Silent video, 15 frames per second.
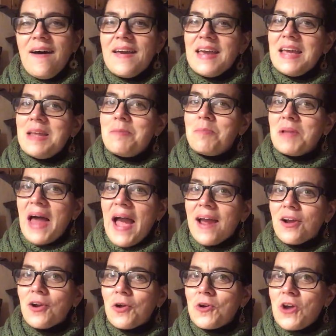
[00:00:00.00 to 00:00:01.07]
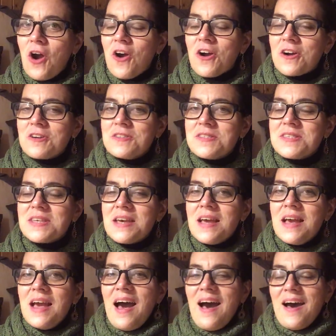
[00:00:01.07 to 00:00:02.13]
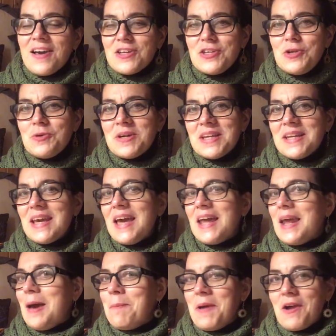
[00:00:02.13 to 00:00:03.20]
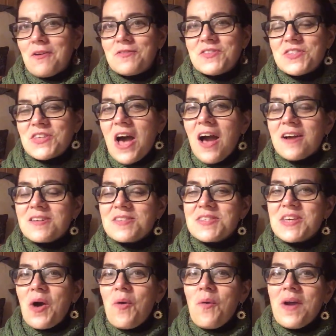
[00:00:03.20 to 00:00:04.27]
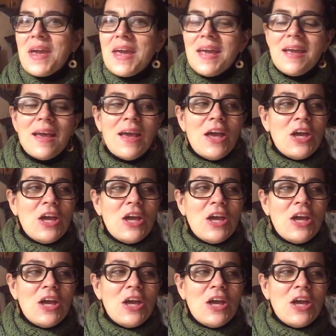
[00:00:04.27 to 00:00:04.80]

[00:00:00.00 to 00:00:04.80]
in Blacker Yarns, you can get a pair of socks going,